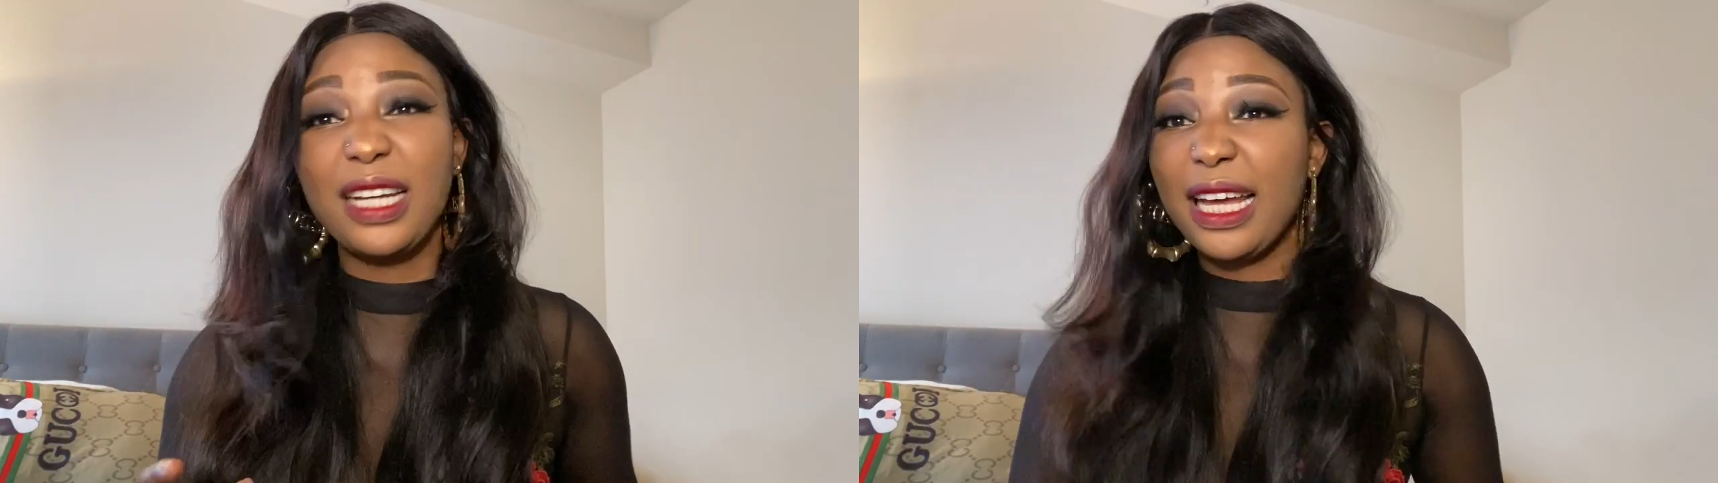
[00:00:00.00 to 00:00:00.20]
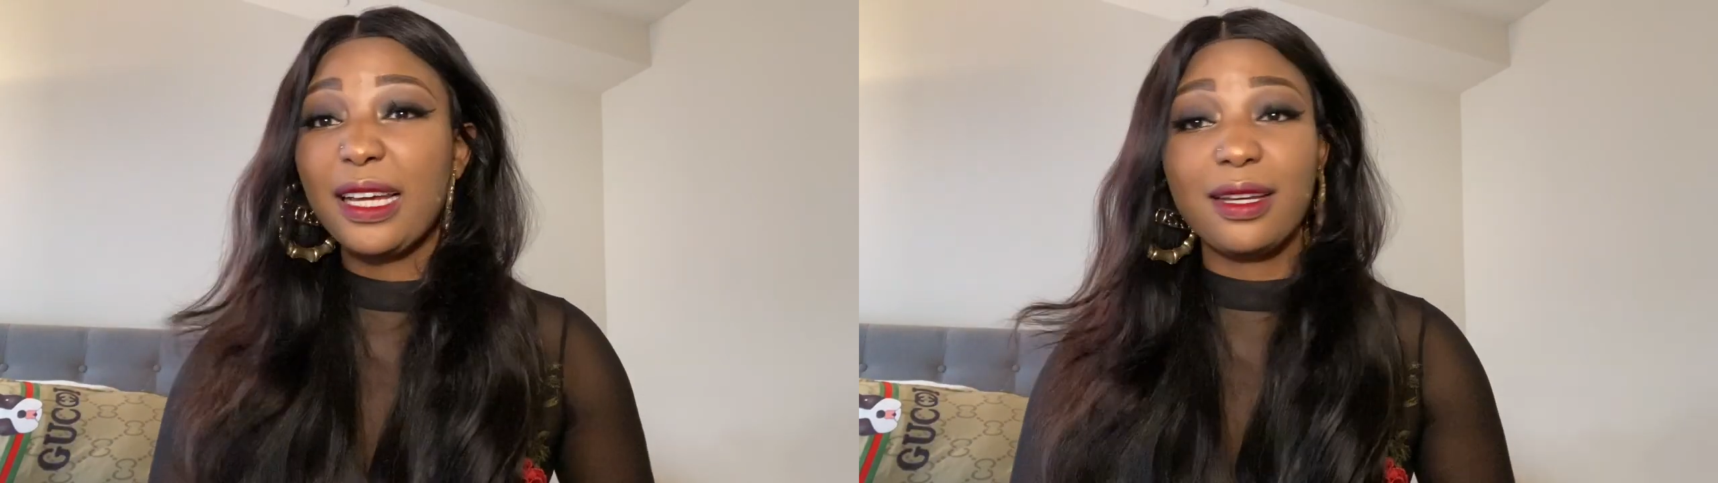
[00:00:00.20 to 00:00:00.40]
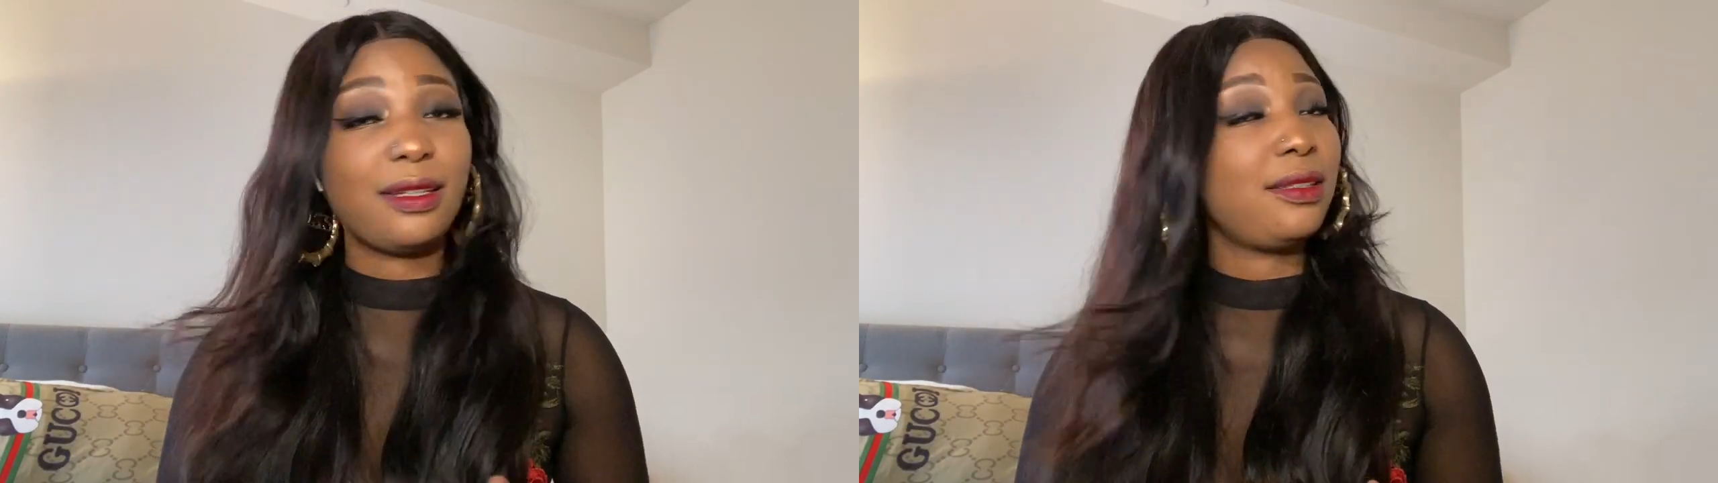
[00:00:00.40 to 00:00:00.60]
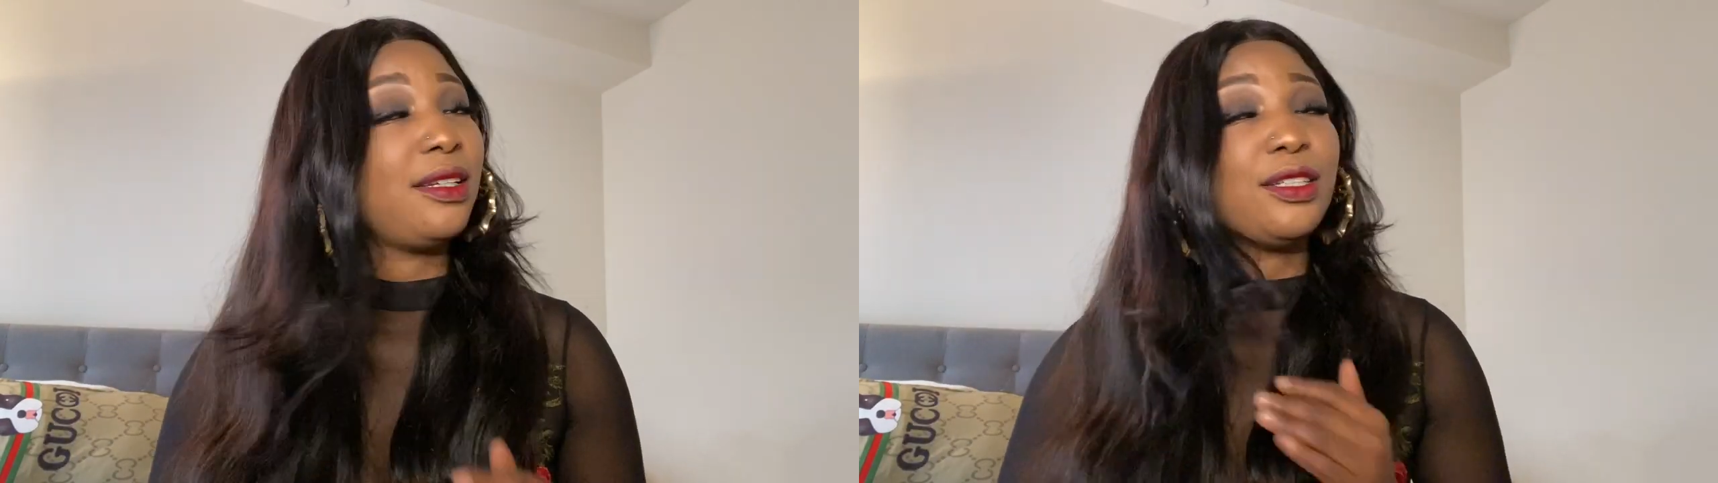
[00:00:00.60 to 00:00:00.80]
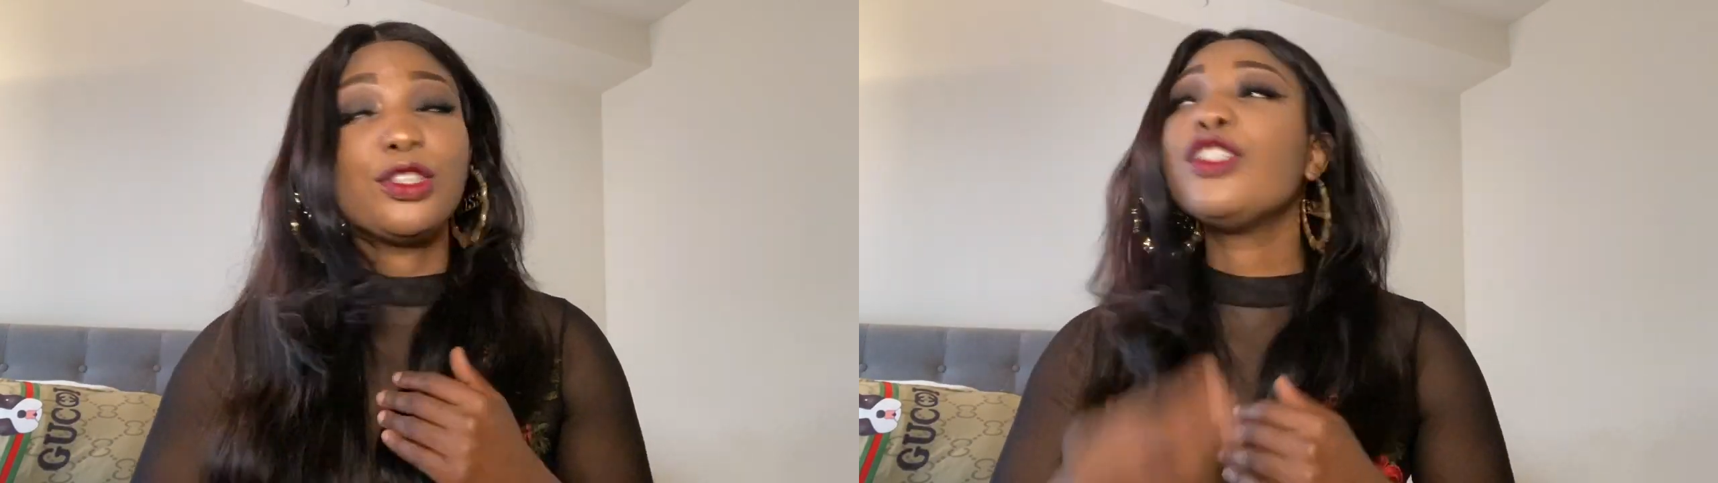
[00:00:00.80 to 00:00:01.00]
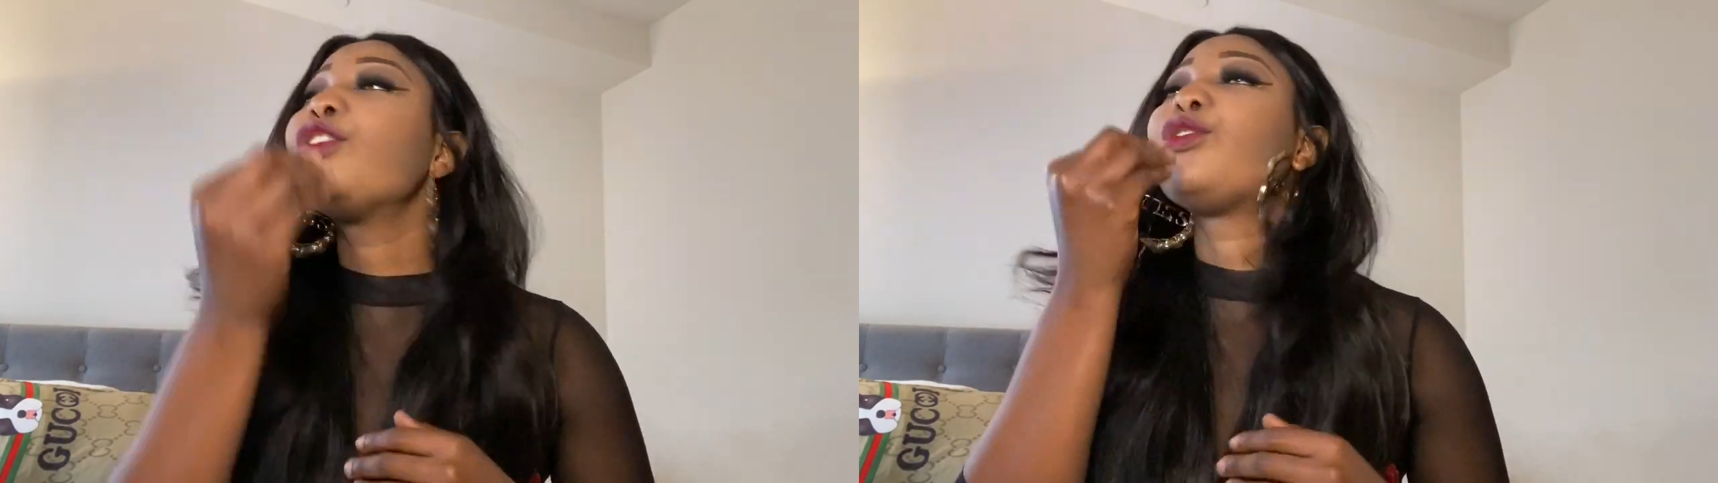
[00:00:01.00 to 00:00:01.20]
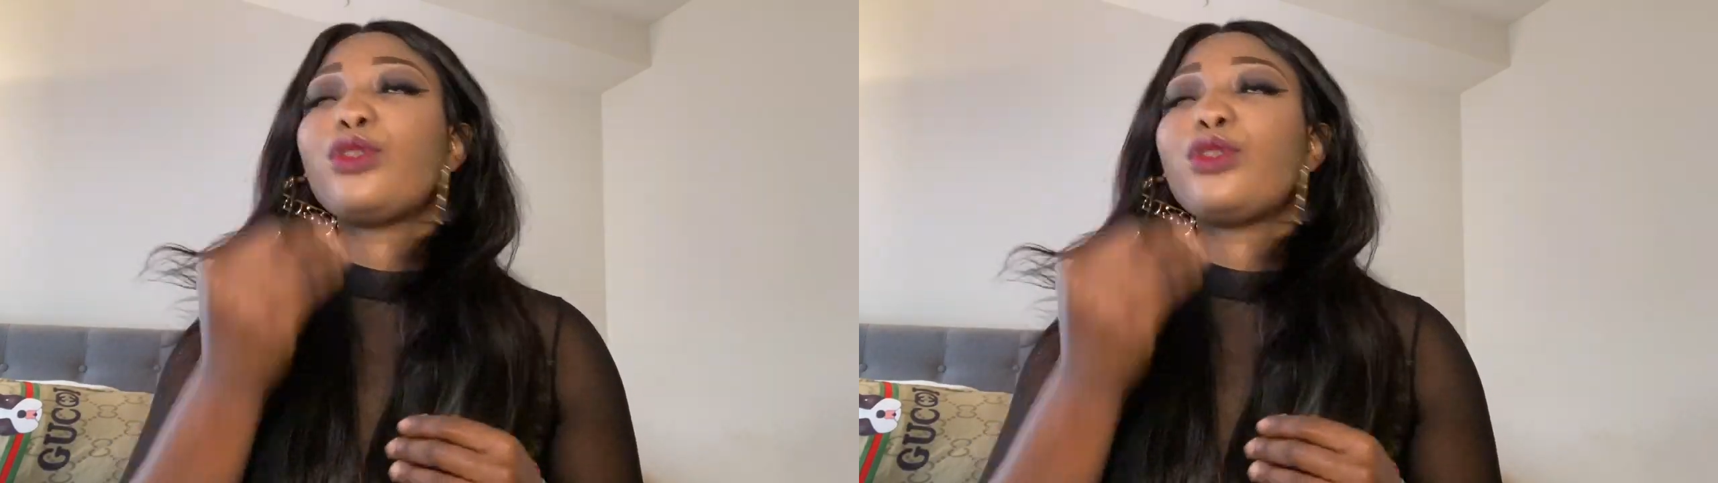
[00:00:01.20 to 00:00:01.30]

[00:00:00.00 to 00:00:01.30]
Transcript: Like, she's